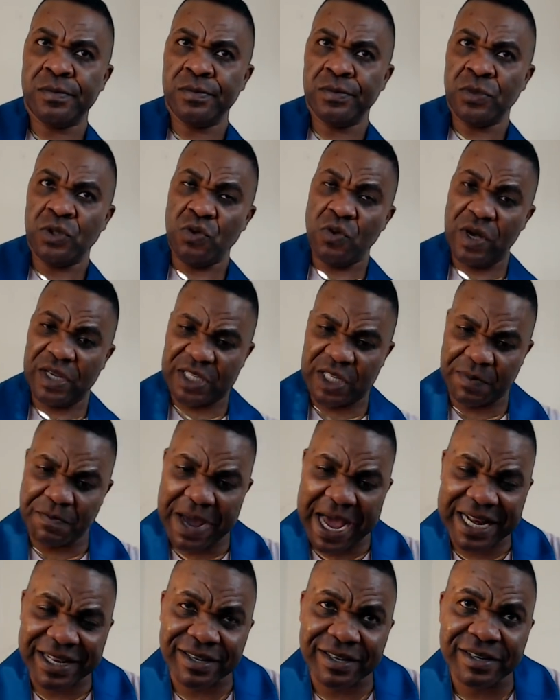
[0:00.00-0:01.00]
you are
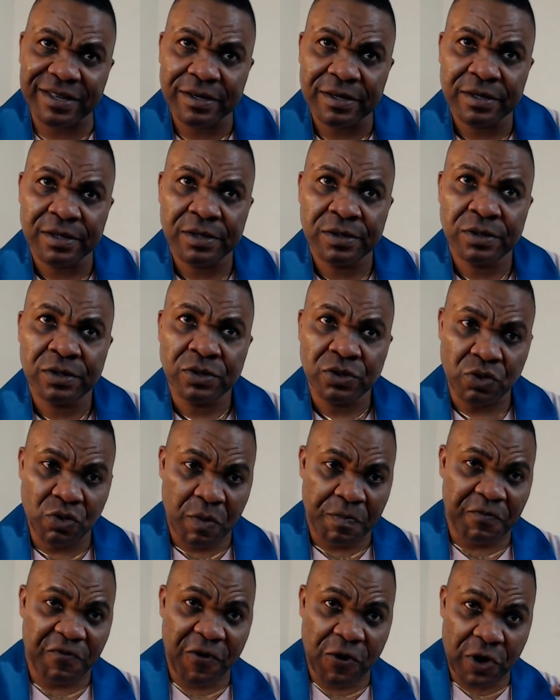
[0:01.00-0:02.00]
smart,
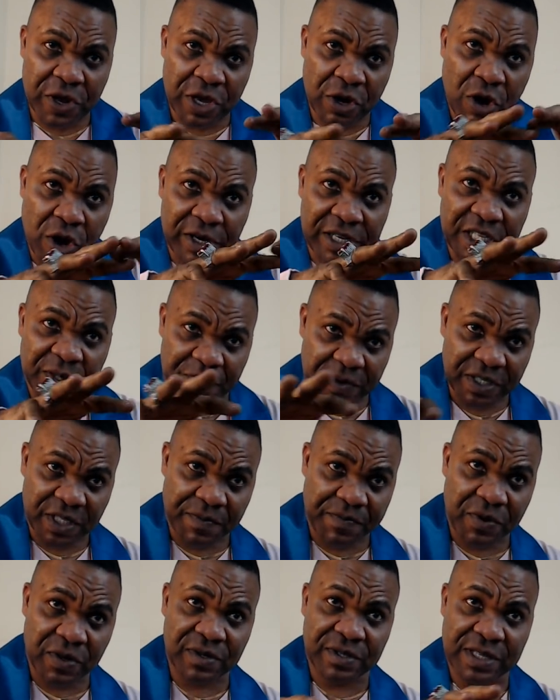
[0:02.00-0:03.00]
you're following all these
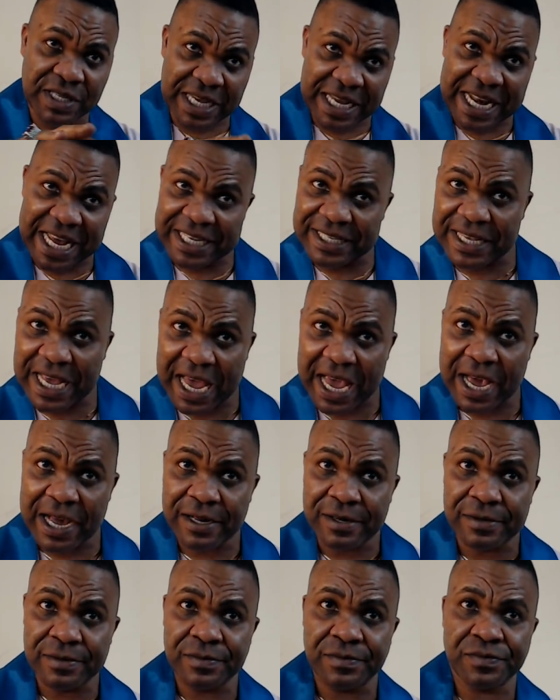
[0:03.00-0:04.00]
principles in Isaiah.
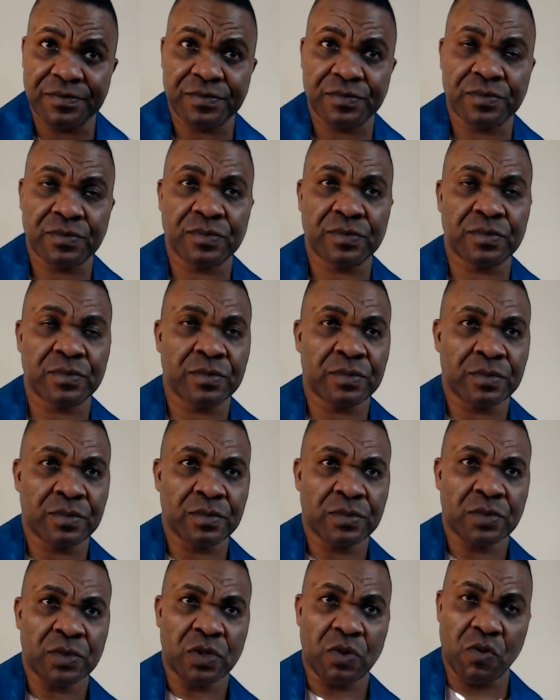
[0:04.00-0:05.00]

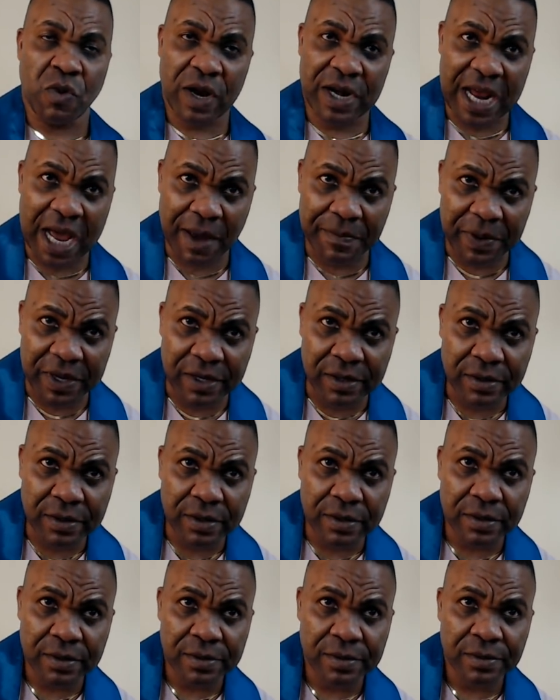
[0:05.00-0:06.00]
What
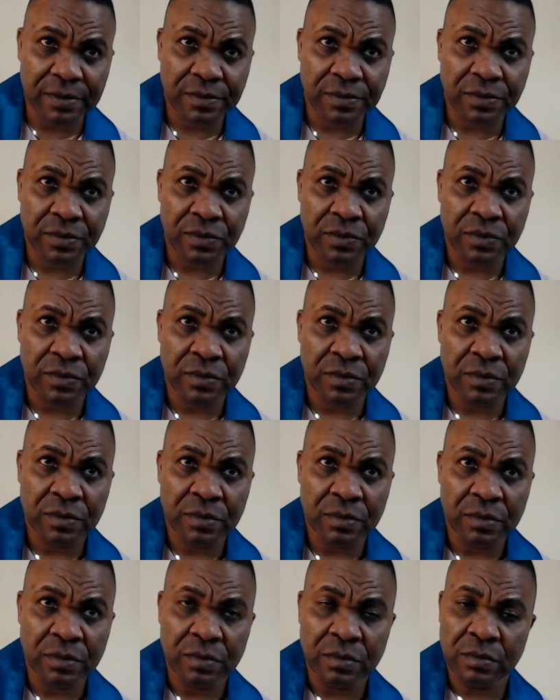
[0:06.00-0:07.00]
happens?
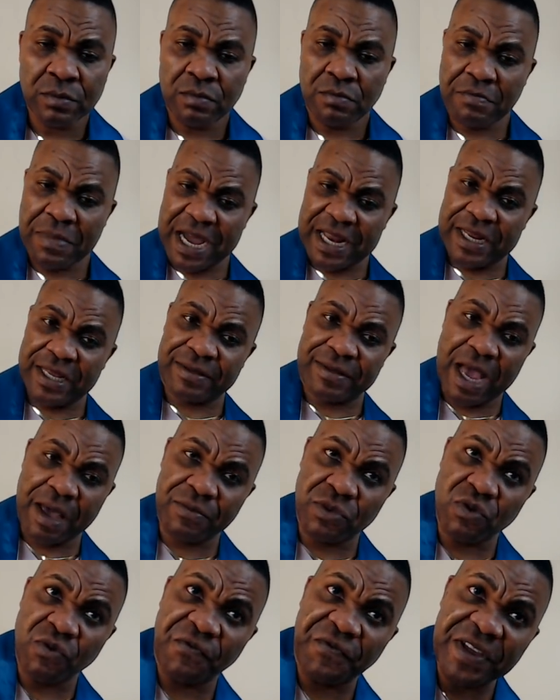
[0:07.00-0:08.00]
By the time
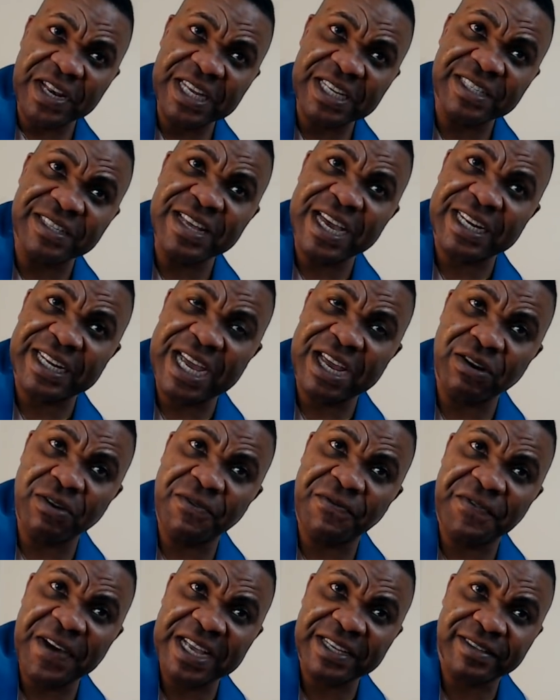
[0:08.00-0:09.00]
you finish that kind of
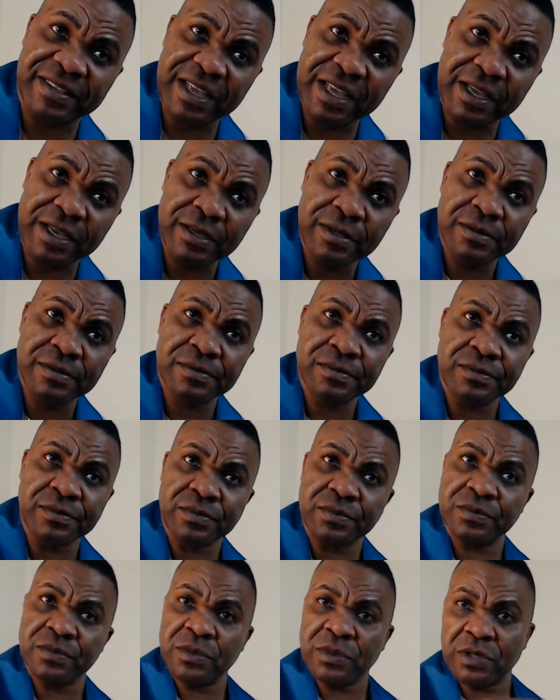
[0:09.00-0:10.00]
fasting,
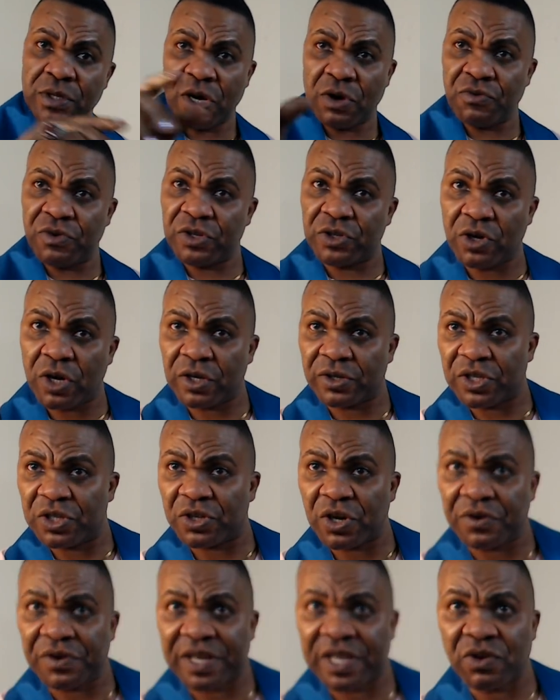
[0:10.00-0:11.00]
the result is
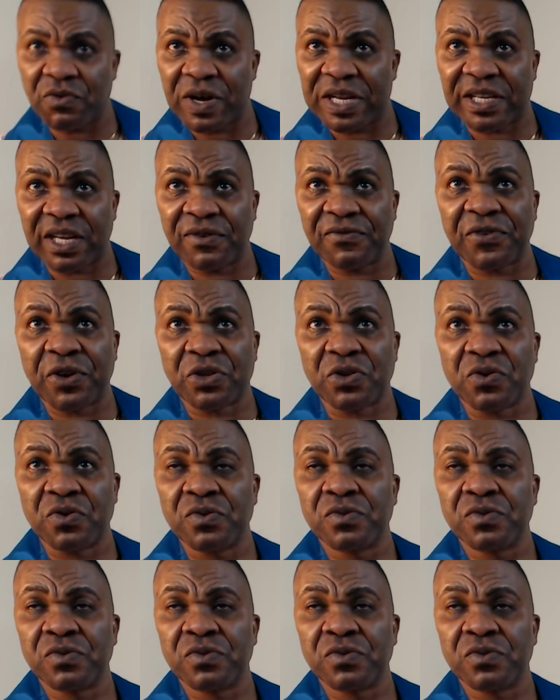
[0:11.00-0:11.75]
already waiting for you.